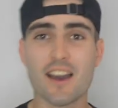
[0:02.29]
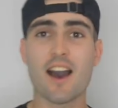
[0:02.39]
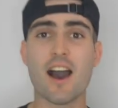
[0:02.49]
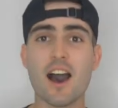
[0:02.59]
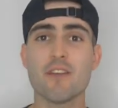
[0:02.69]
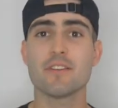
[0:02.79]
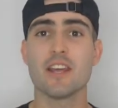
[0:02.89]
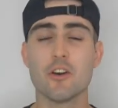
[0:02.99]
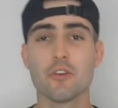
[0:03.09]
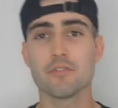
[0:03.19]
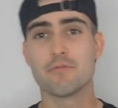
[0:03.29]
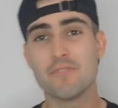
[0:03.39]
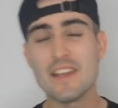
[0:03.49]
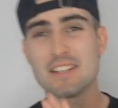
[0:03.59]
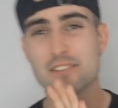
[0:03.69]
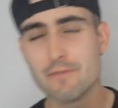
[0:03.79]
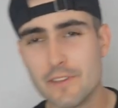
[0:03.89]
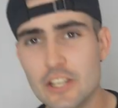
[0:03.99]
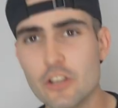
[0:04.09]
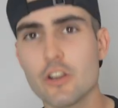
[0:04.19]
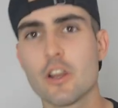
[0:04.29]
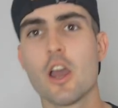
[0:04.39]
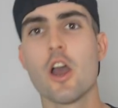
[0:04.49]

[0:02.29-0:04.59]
Harford Health Fitness video.